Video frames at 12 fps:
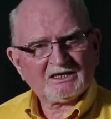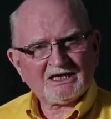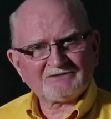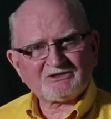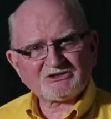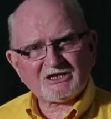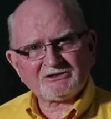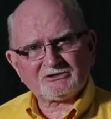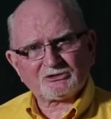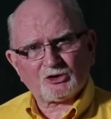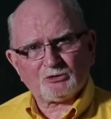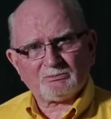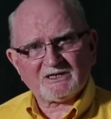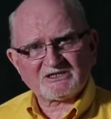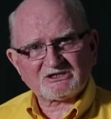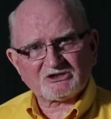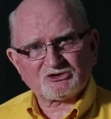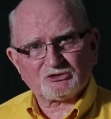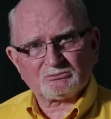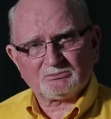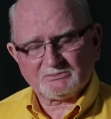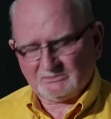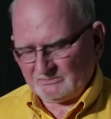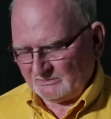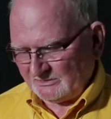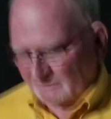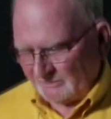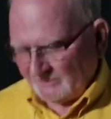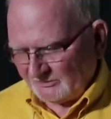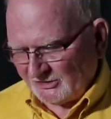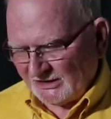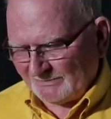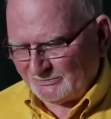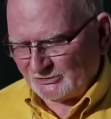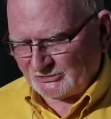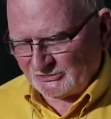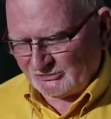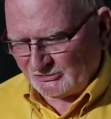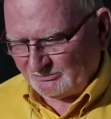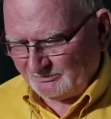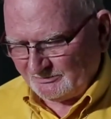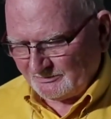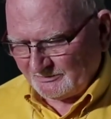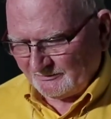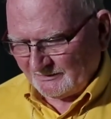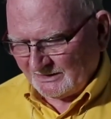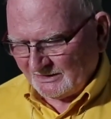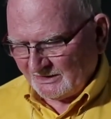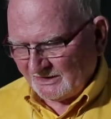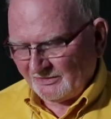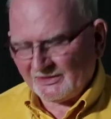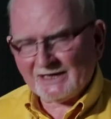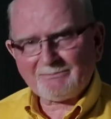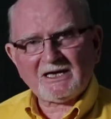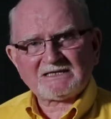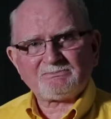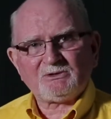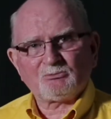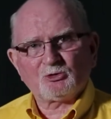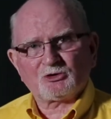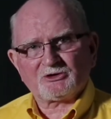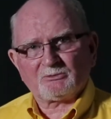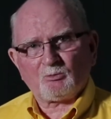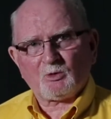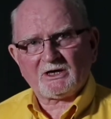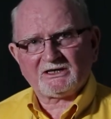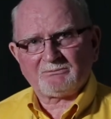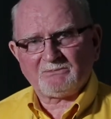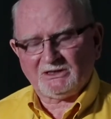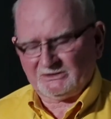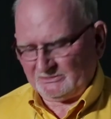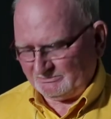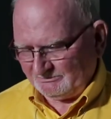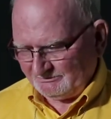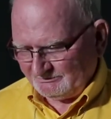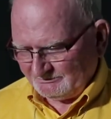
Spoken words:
I've decided to call my syndrome the Napier syndrome. That makes me more than 1 in a million.